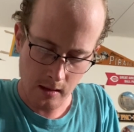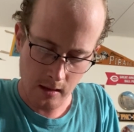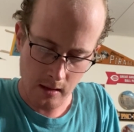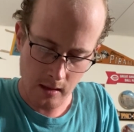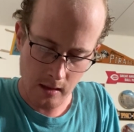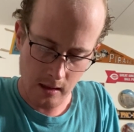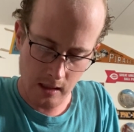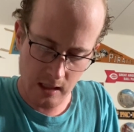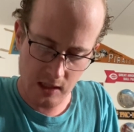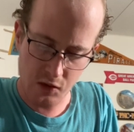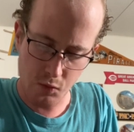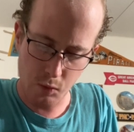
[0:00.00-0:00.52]

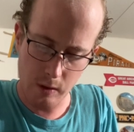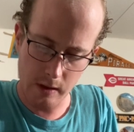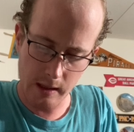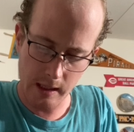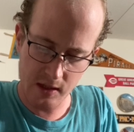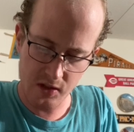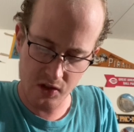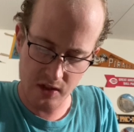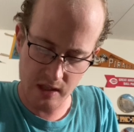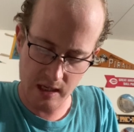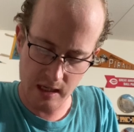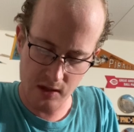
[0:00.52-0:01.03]
It will
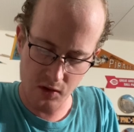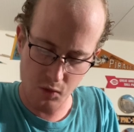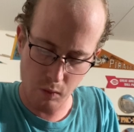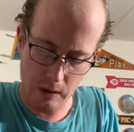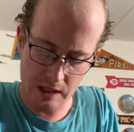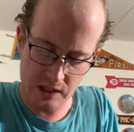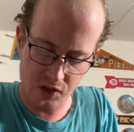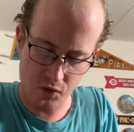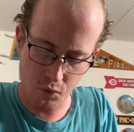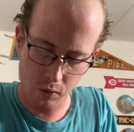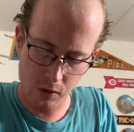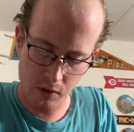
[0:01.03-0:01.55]
extend
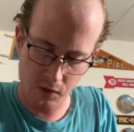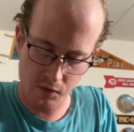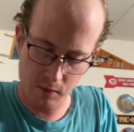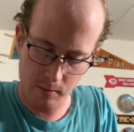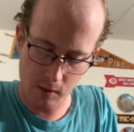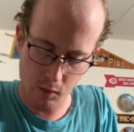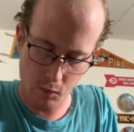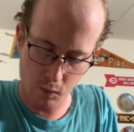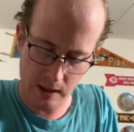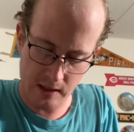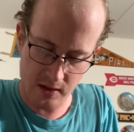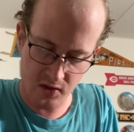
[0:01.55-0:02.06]
westward from the
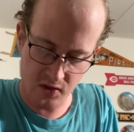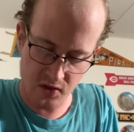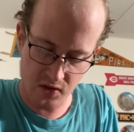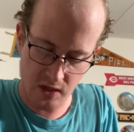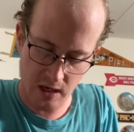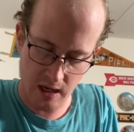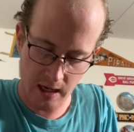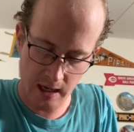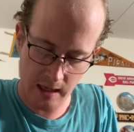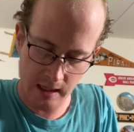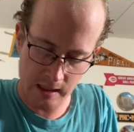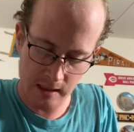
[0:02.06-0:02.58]
west
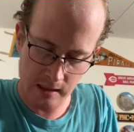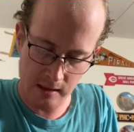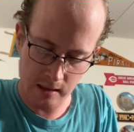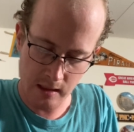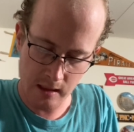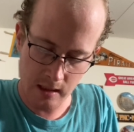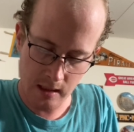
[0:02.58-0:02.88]
side